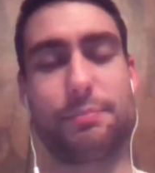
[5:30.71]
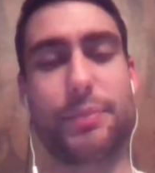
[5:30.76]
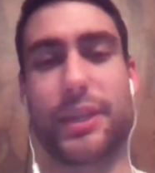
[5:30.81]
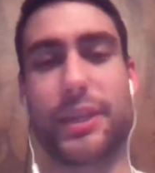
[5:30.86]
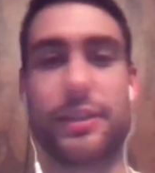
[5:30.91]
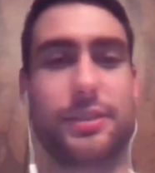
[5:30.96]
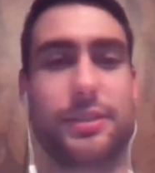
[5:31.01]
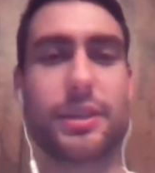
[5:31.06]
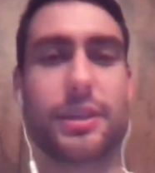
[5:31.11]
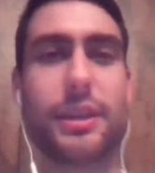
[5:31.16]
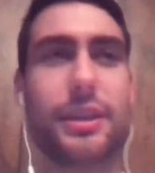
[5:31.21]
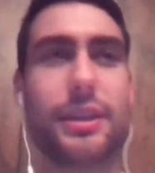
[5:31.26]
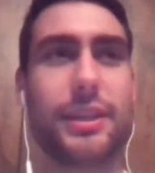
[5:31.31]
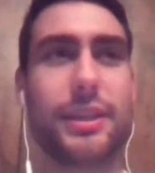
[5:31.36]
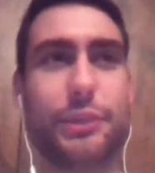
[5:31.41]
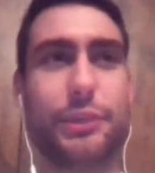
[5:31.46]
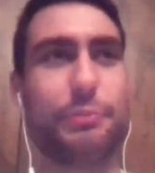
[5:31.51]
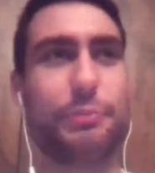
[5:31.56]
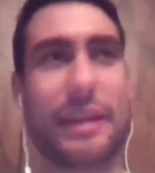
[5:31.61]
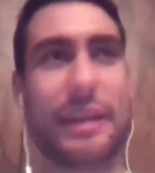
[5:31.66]
Because
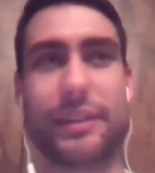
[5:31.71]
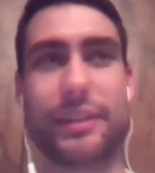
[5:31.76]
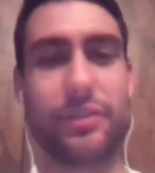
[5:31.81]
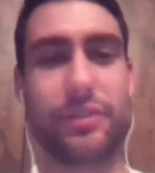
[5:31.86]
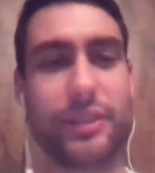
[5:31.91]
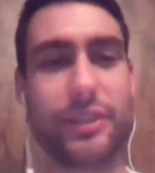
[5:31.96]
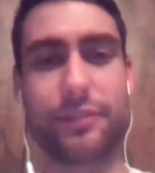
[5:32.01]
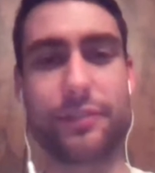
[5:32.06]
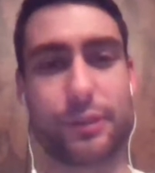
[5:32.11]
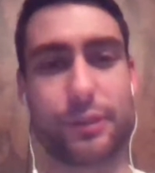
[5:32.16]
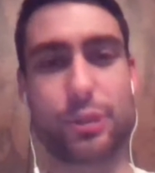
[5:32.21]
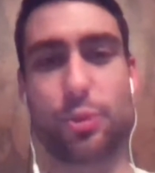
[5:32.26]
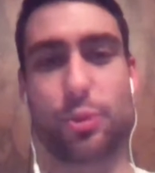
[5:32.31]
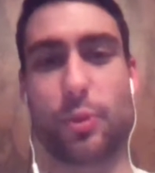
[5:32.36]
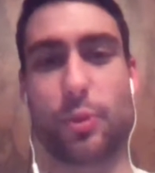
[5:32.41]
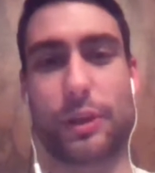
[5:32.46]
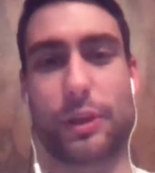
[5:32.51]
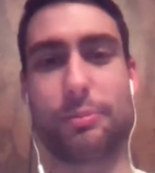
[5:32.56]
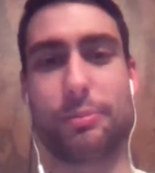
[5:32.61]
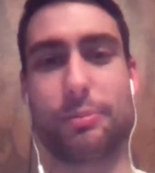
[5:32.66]
he's been in the league for
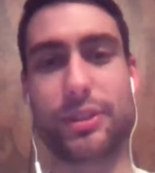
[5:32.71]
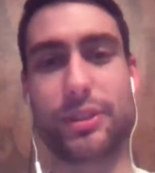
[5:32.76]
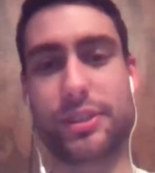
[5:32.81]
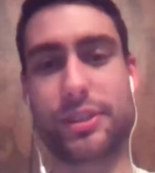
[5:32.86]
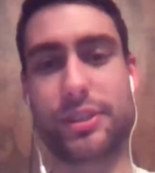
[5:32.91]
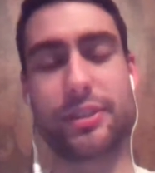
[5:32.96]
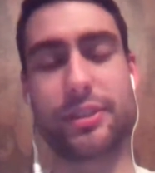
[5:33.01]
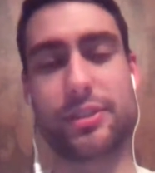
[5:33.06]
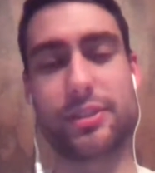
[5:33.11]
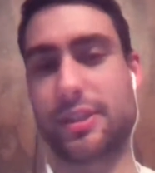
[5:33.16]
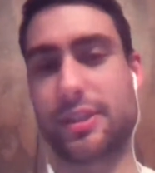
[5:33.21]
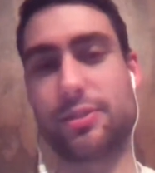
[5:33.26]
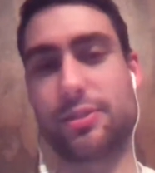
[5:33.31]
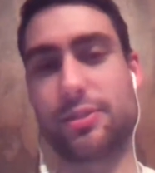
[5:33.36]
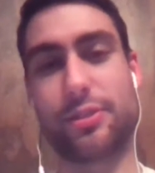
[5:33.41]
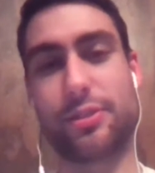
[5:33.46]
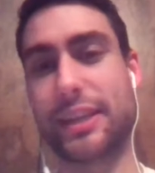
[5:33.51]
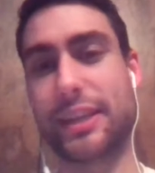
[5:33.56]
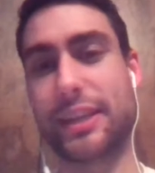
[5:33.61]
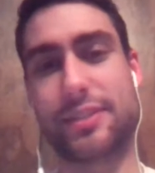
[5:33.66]
20 plus years and he's
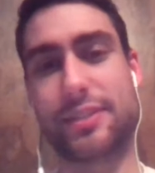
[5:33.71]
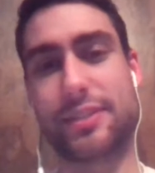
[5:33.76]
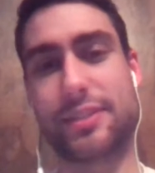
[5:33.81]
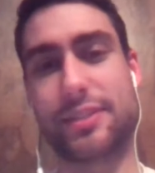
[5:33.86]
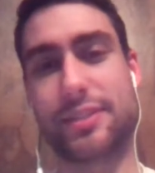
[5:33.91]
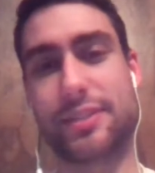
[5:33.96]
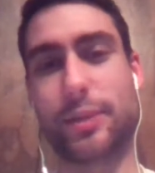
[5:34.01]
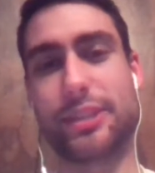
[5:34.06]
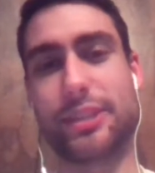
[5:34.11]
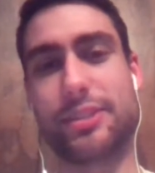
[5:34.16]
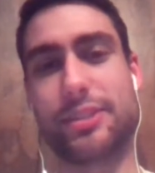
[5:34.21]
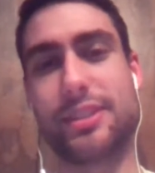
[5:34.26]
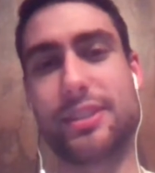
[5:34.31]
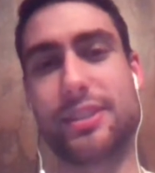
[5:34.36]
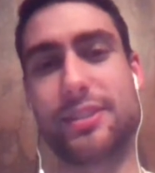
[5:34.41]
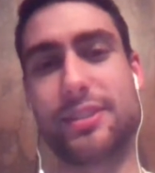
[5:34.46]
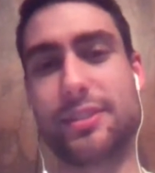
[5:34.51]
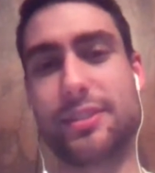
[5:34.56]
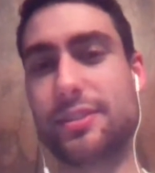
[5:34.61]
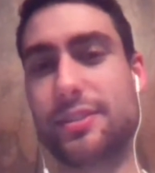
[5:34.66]
only had 6 winning
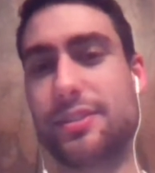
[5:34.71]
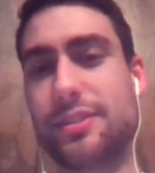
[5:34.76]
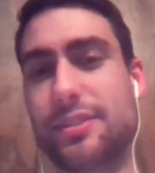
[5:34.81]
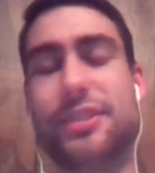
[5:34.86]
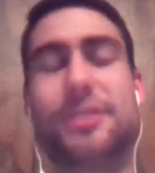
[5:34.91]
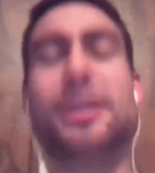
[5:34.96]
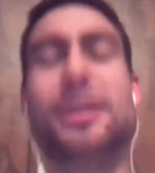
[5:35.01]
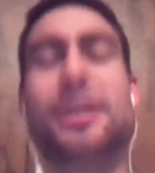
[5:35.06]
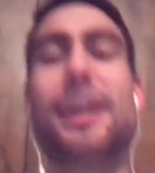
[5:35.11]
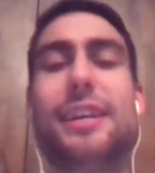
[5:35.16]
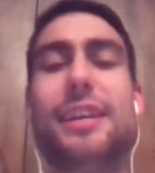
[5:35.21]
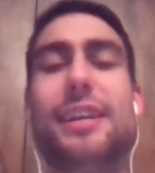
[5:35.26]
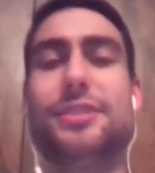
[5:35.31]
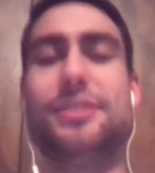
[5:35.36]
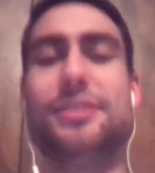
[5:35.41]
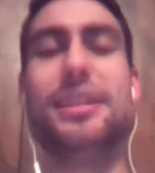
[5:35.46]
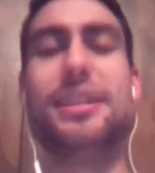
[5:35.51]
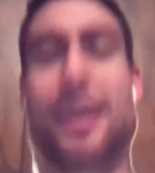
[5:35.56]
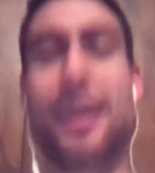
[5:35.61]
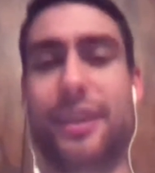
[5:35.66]
seasons. This guy
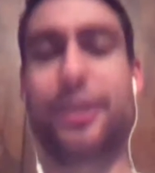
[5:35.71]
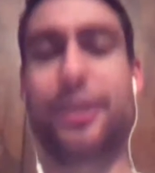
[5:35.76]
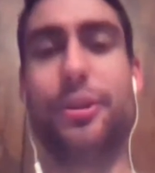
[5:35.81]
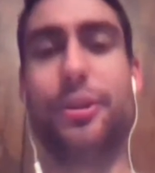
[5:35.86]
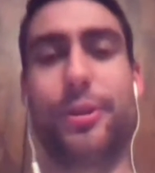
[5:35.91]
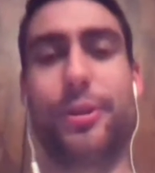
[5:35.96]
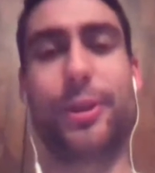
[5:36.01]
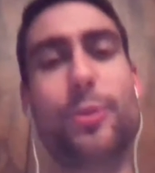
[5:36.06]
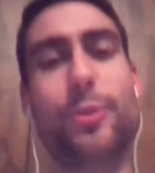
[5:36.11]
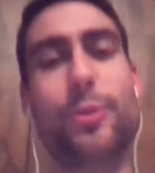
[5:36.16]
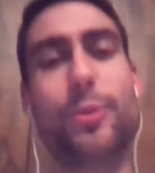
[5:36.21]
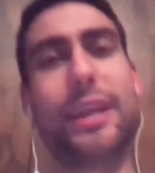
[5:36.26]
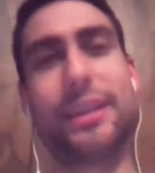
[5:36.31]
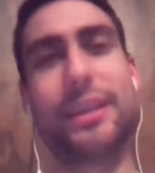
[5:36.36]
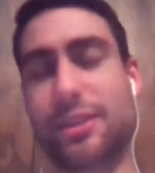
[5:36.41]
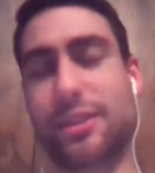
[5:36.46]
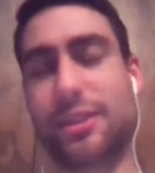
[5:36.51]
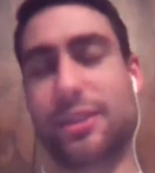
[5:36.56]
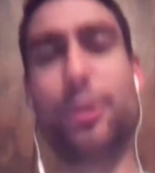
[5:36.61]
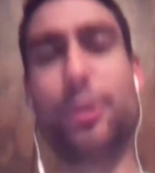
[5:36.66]
is not going away.
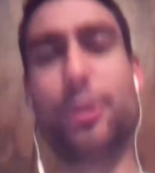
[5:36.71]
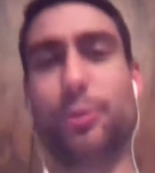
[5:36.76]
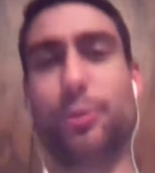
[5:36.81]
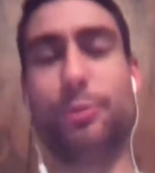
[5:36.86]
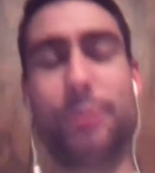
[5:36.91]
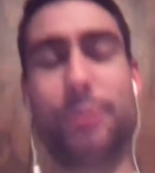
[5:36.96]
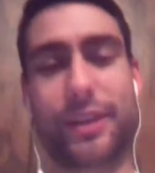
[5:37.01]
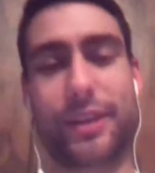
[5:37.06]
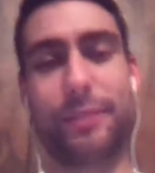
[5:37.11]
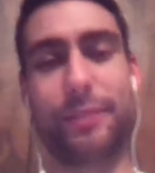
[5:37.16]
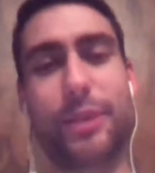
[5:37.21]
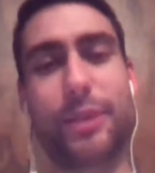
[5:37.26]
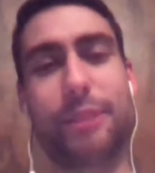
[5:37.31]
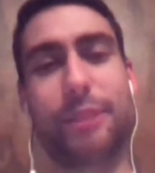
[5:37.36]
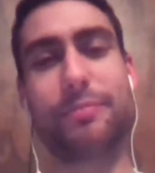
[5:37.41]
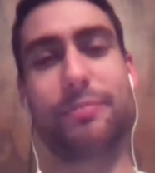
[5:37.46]
Someone will pick him up.